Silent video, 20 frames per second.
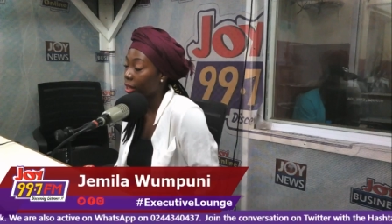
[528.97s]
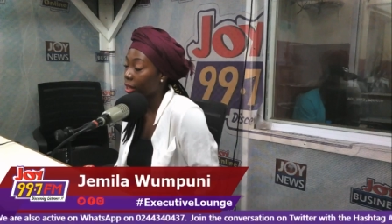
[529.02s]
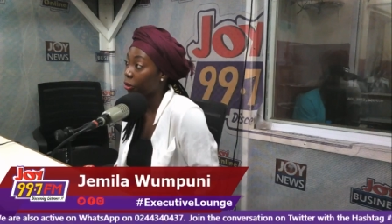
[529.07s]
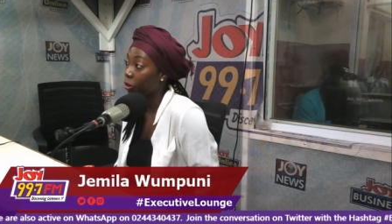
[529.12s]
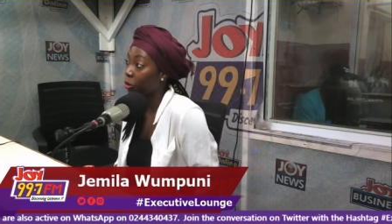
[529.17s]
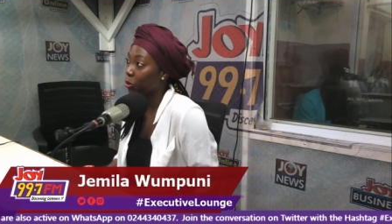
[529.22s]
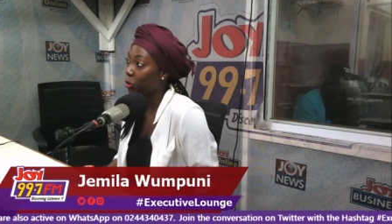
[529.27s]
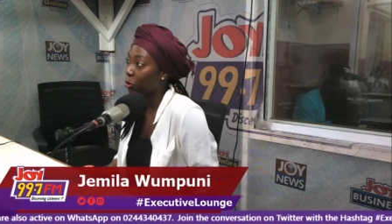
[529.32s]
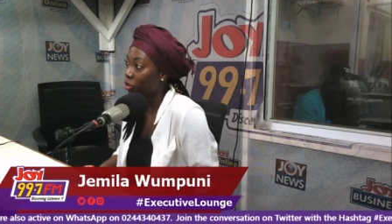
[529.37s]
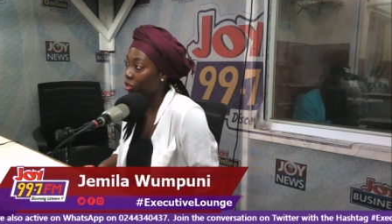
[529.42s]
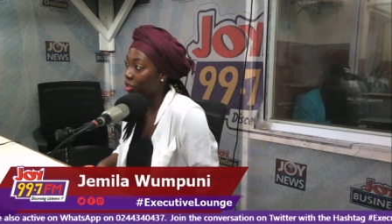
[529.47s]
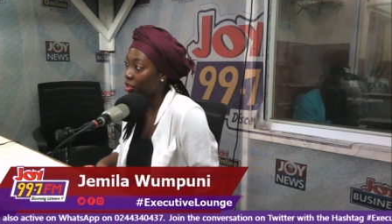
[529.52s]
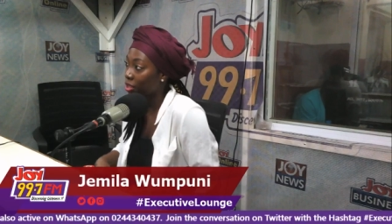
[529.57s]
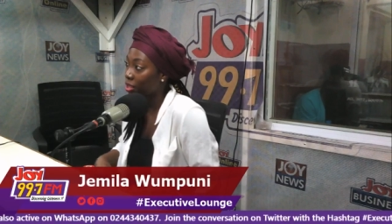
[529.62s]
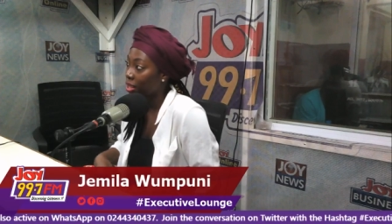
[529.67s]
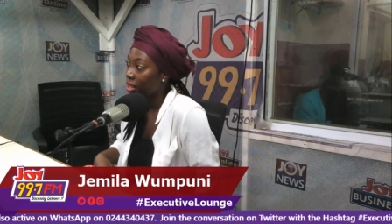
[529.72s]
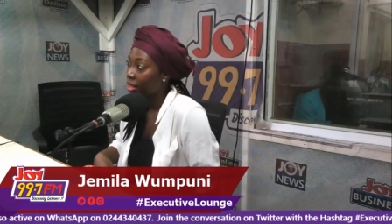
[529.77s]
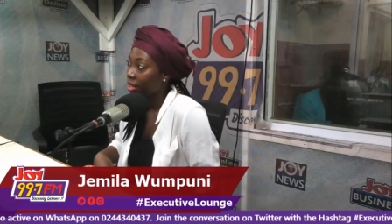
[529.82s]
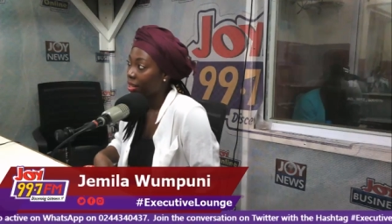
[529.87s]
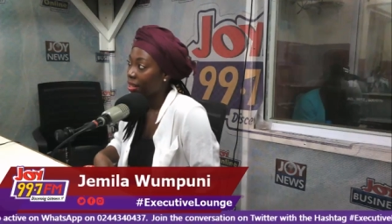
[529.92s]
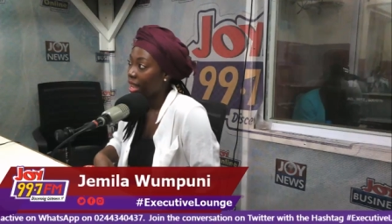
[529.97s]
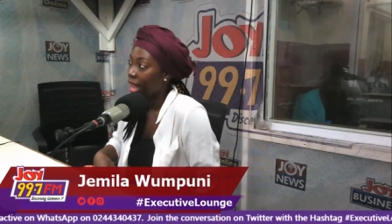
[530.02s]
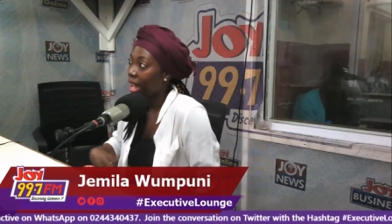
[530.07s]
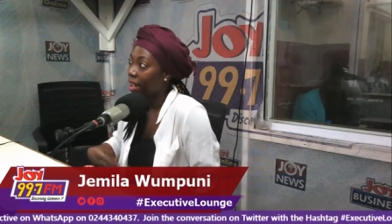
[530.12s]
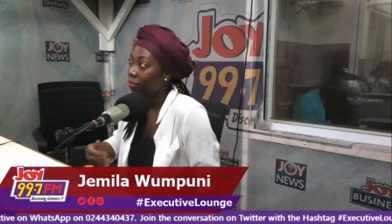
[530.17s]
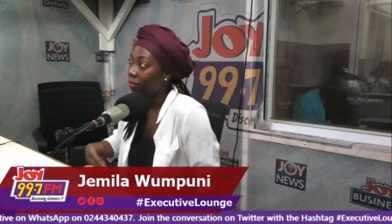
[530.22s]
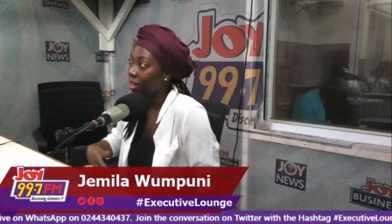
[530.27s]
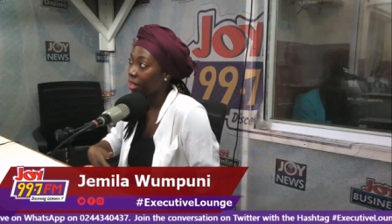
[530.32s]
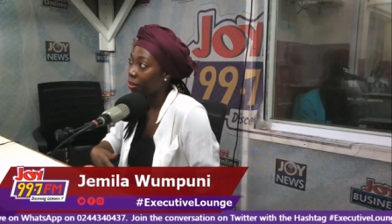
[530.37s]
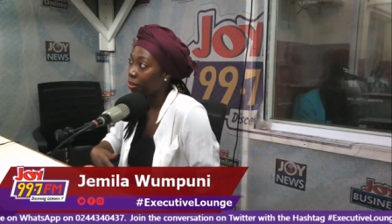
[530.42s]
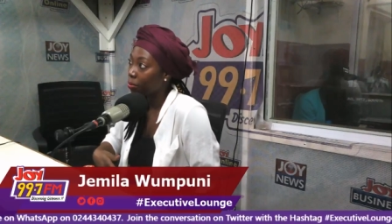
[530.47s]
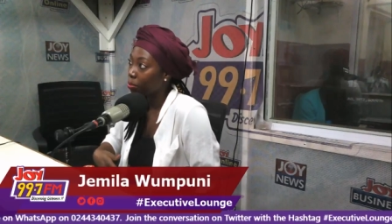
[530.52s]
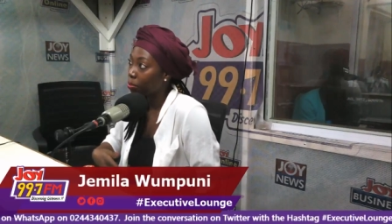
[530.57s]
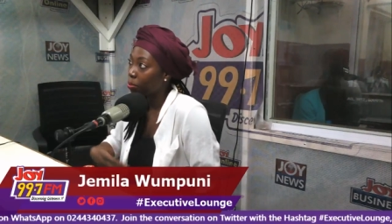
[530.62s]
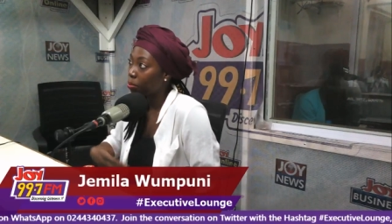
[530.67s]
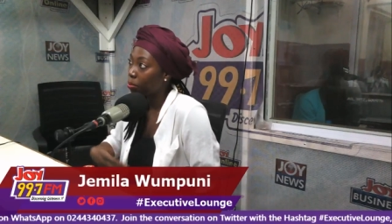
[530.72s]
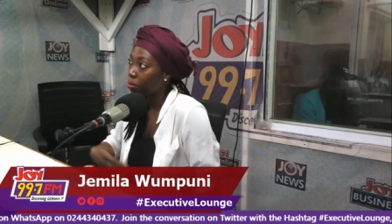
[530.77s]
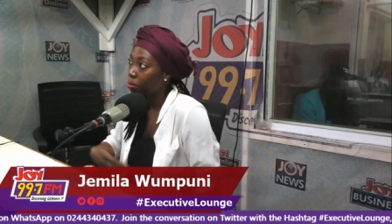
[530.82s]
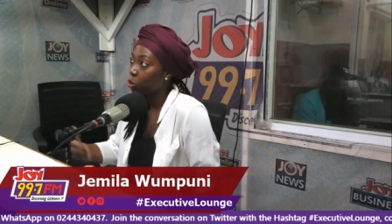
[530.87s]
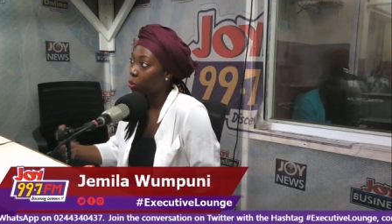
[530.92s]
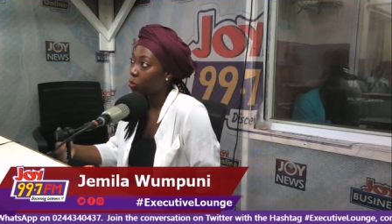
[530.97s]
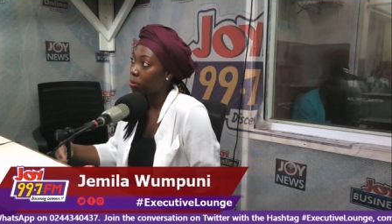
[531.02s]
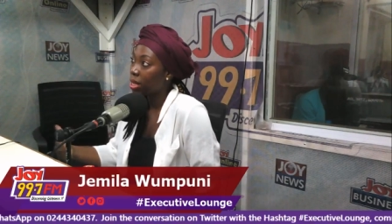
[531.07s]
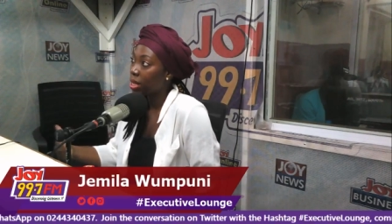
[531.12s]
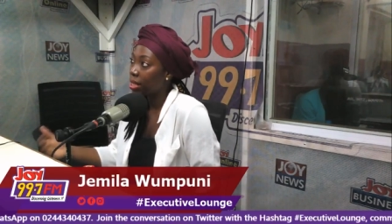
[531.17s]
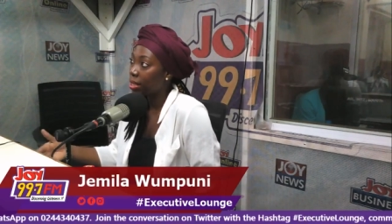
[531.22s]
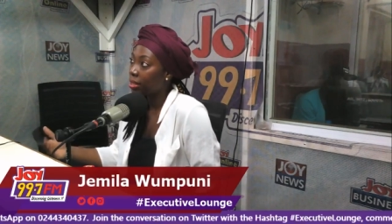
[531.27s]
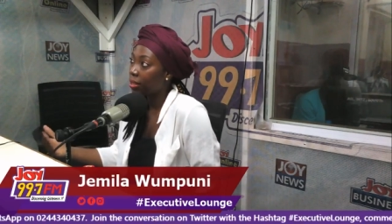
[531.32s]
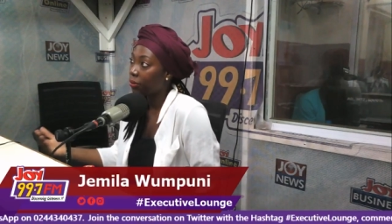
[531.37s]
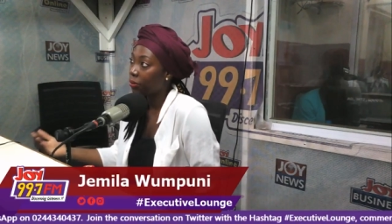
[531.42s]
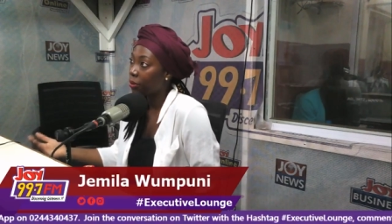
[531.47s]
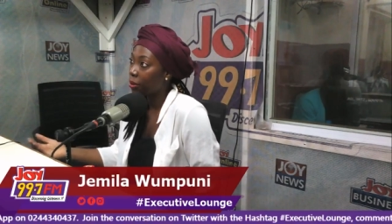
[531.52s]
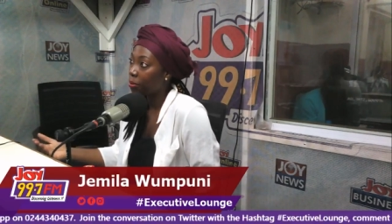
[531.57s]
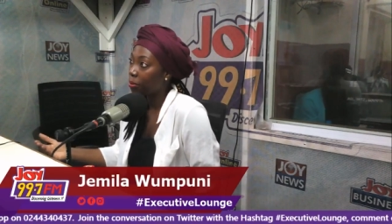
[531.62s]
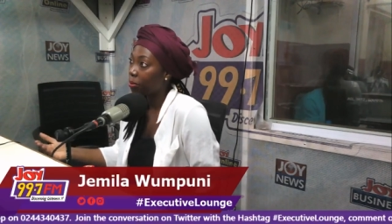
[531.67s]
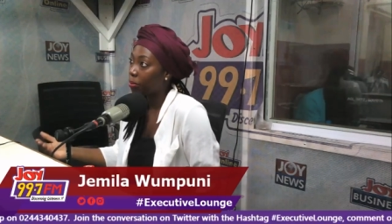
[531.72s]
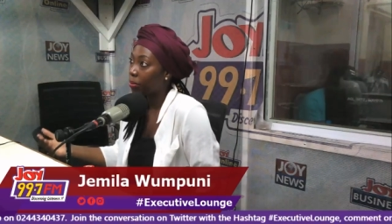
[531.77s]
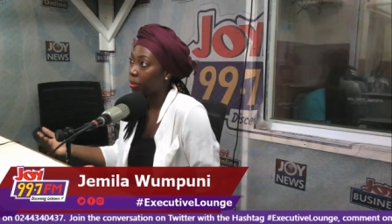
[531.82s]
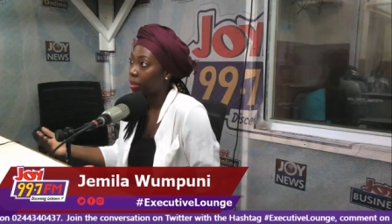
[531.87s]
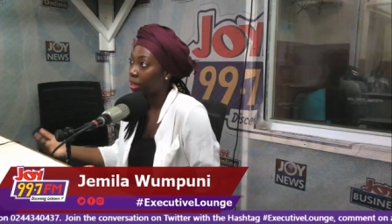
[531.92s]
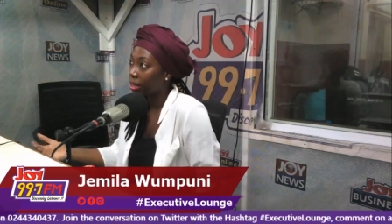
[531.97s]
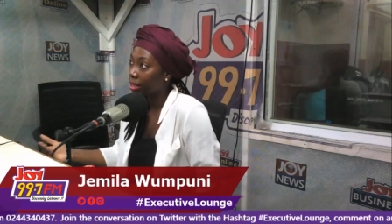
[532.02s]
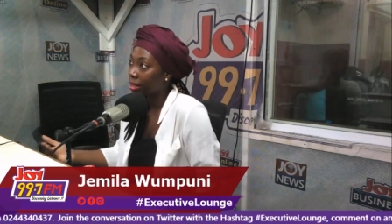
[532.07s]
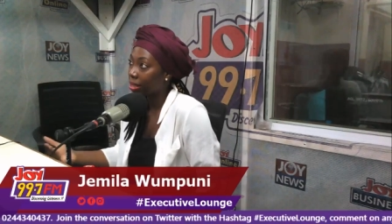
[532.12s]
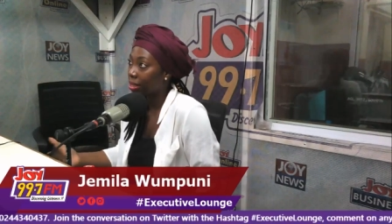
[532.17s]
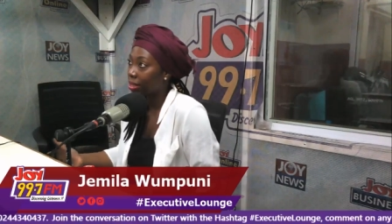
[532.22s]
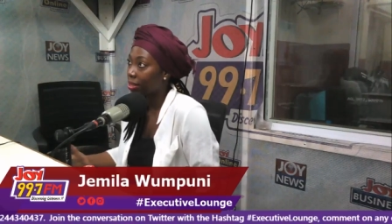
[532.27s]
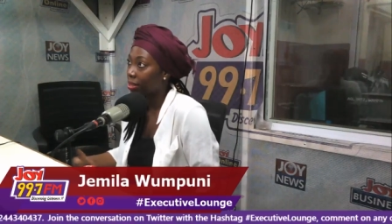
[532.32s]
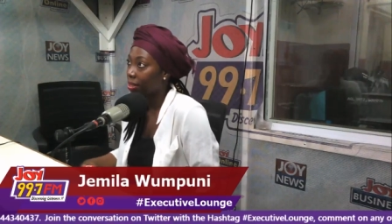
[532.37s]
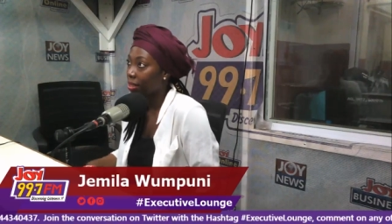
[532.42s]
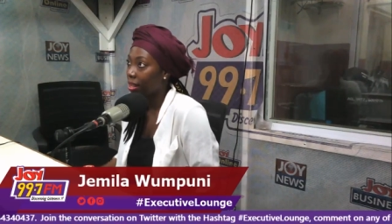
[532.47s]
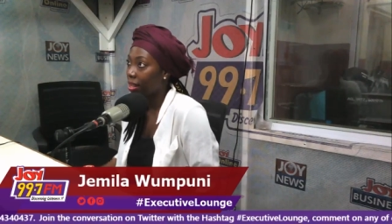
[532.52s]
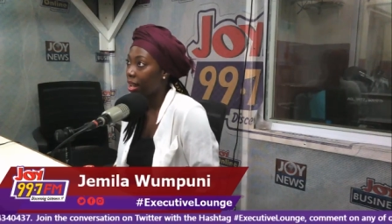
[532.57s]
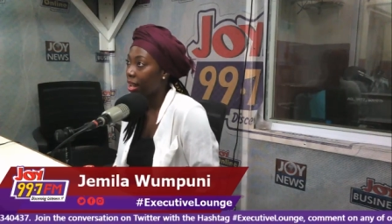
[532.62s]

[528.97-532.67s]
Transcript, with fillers: and also just having been to many different places,